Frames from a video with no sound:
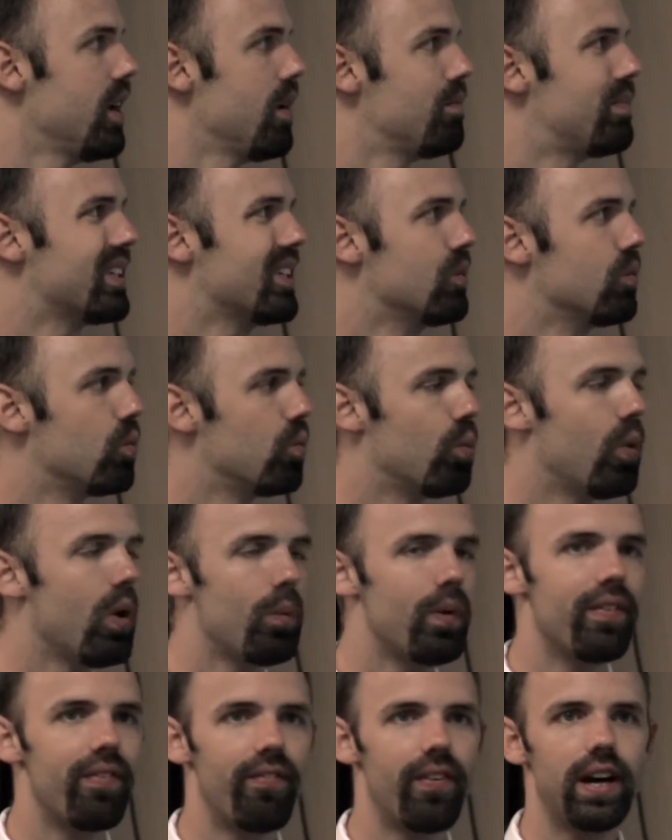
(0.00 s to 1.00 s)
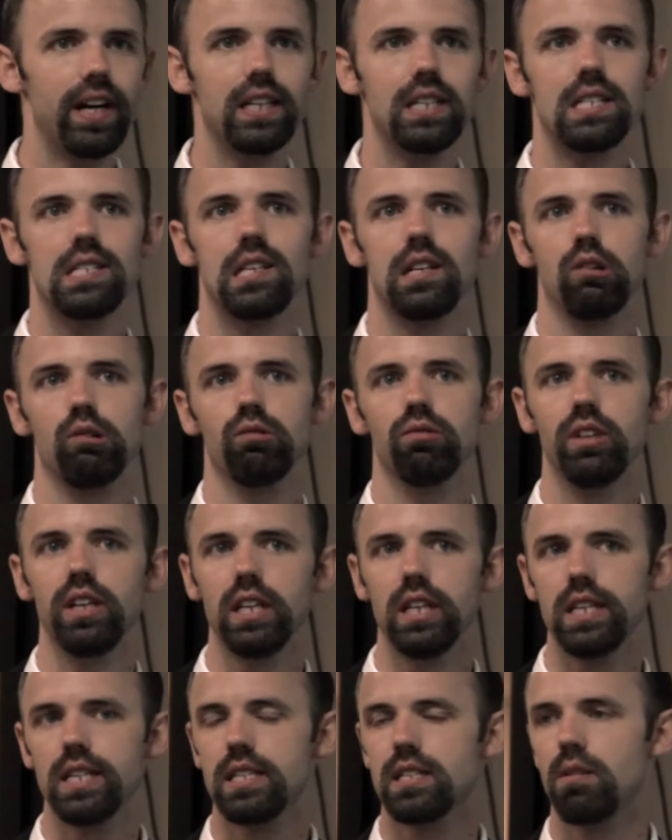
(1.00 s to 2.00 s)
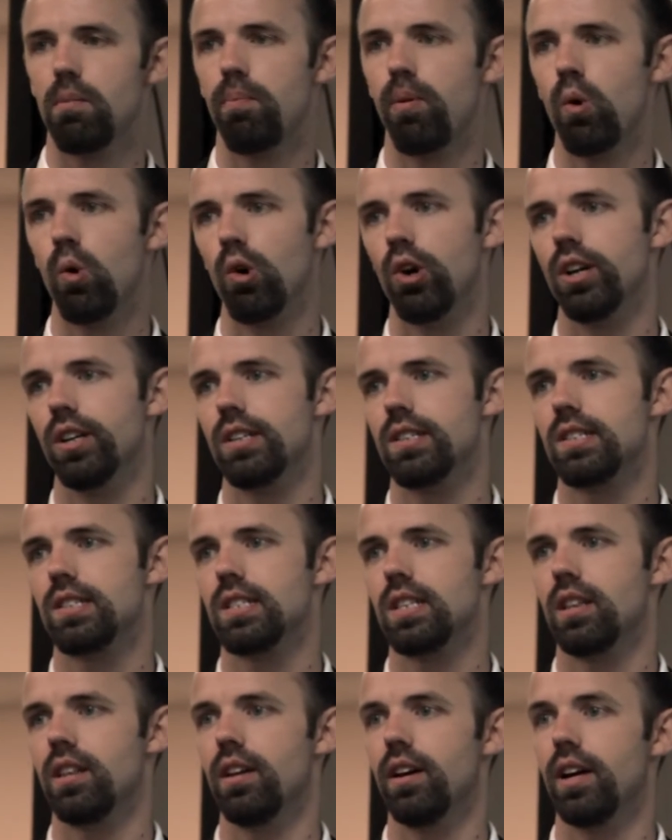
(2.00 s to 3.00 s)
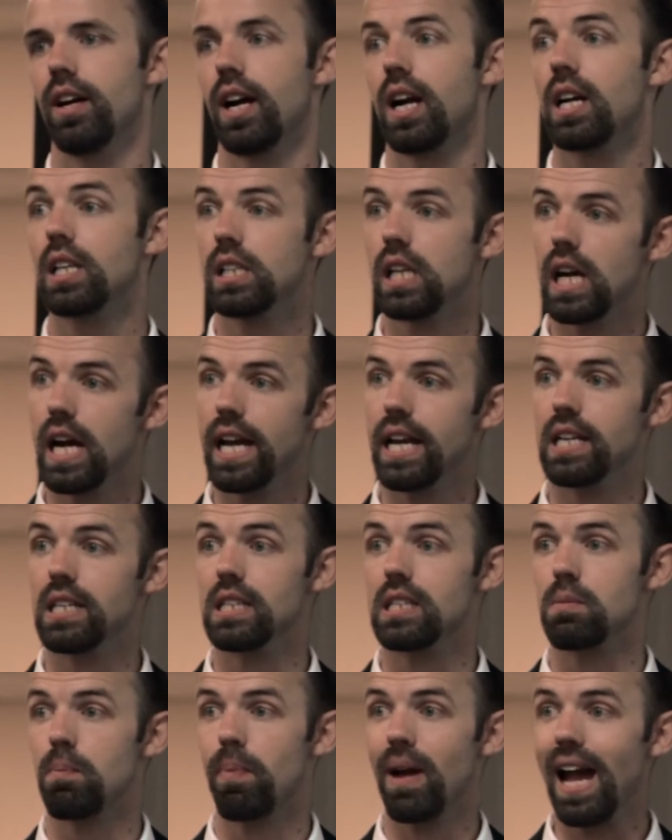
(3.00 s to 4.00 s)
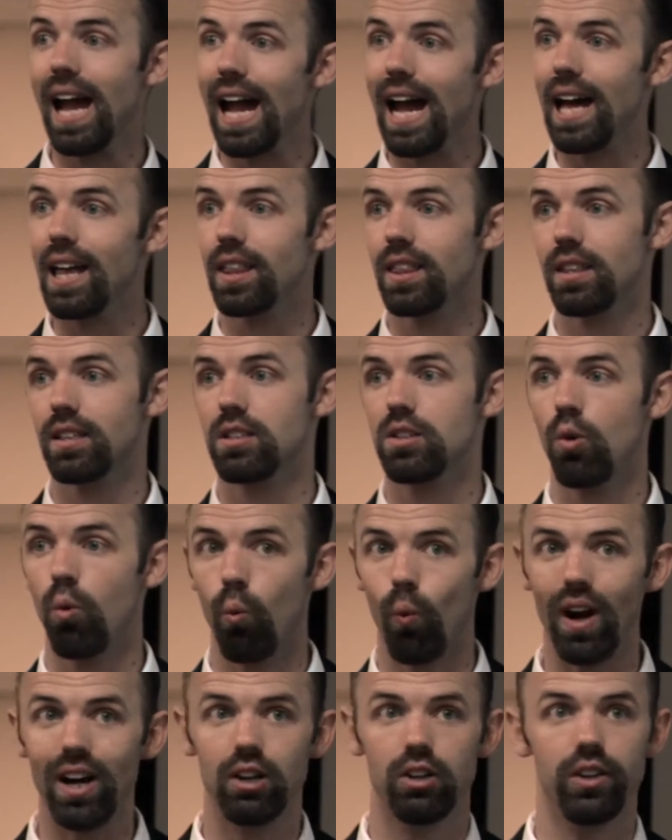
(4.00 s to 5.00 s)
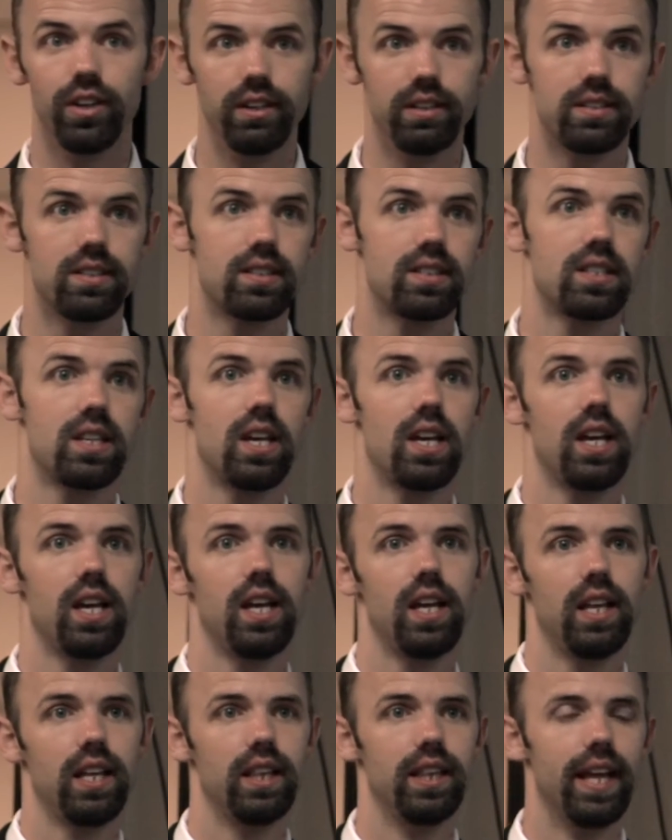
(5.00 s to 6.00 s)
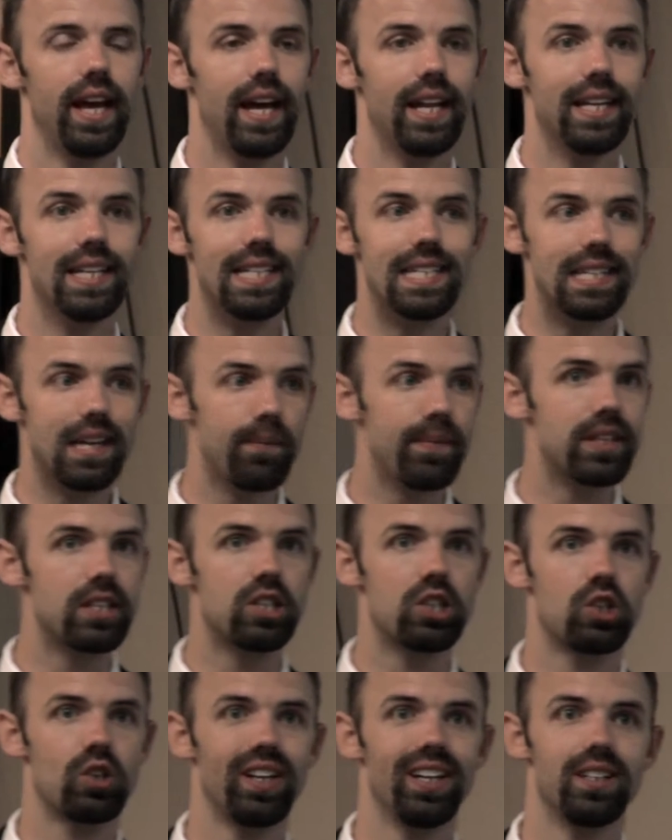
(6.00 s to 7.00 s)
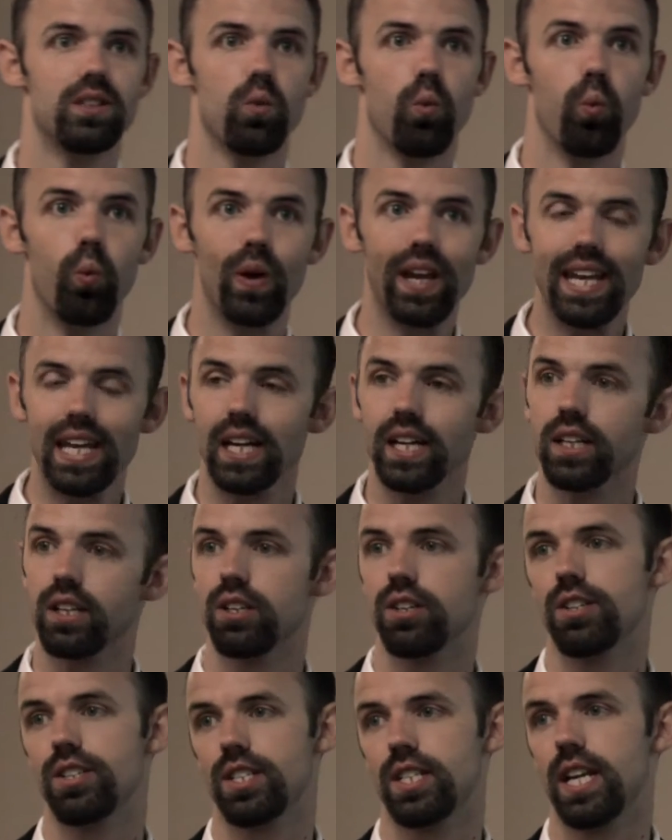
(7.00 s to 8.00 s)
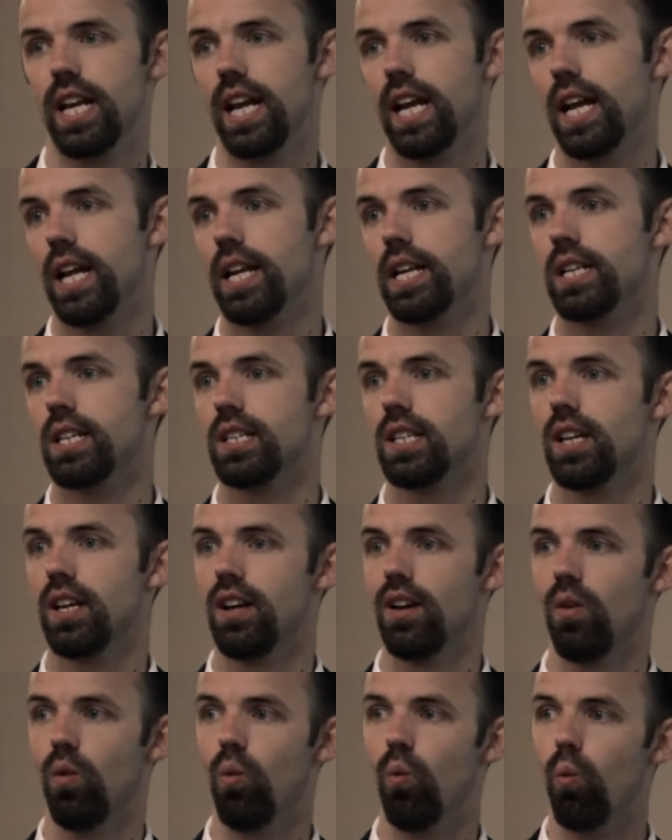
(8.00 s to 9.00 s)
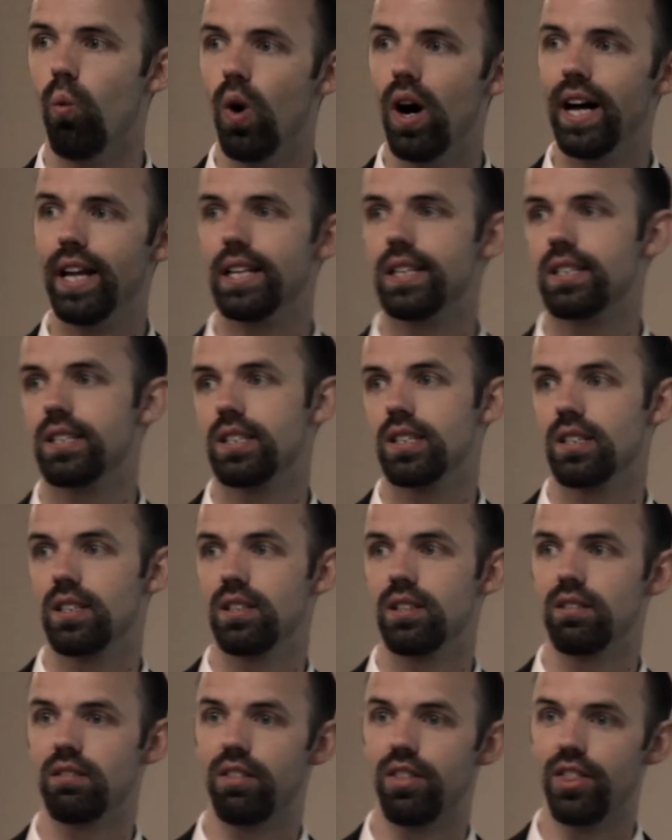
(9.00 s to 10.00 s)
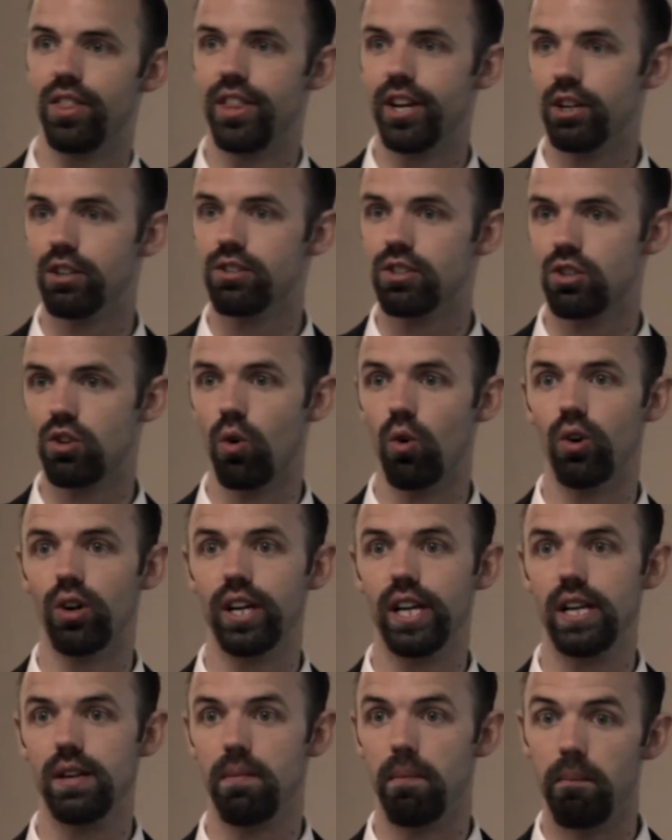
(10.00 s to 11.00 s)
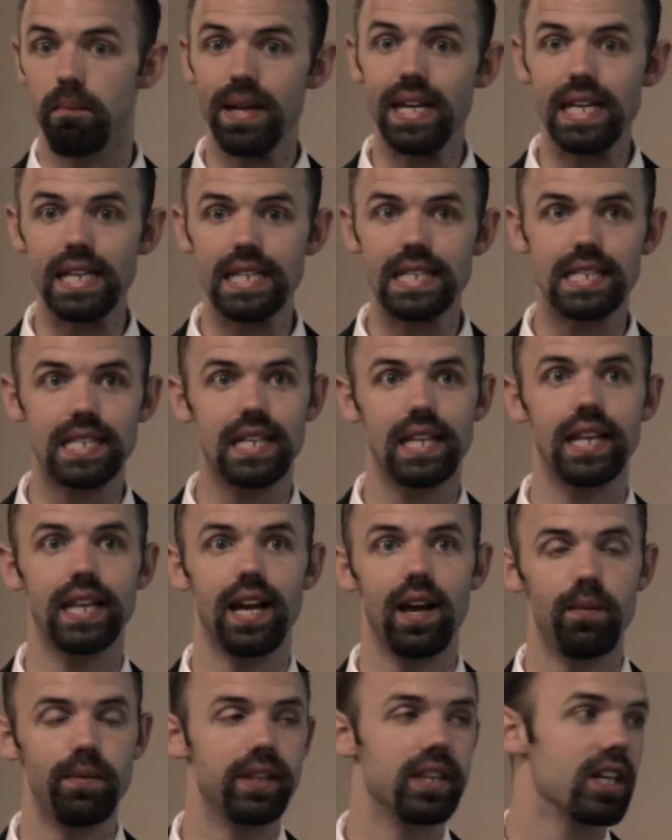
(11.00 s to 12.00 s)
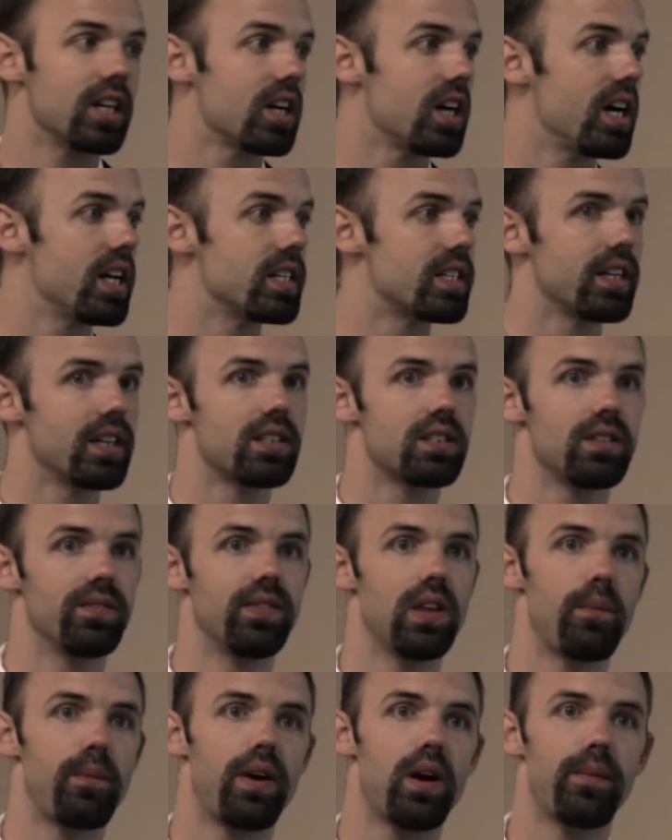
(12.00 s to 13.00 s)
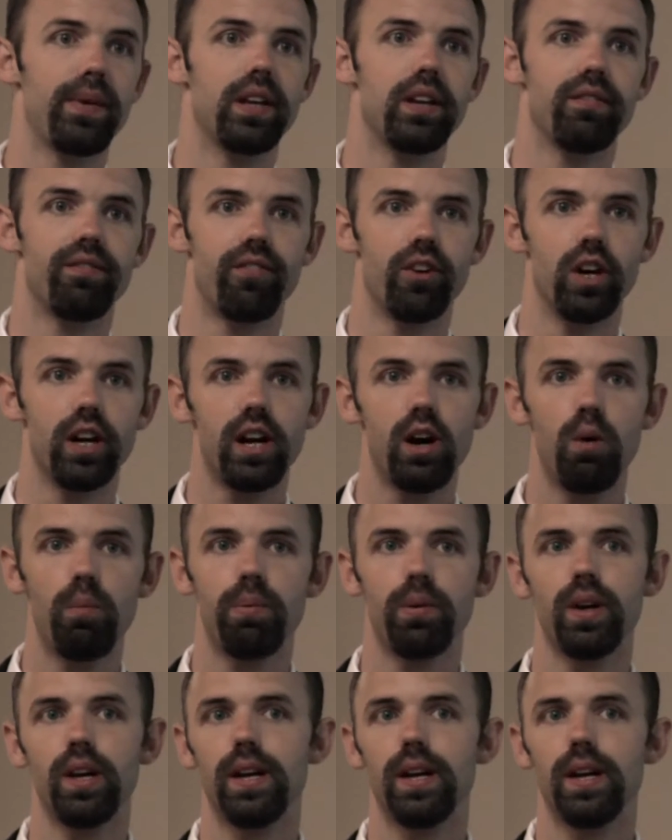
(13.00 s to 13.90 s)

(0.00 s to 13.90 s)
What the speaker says: But what we find is that it really supports the client's path to wellness, that it demonstrates we understand what their story means to them in the context of them coming in for help,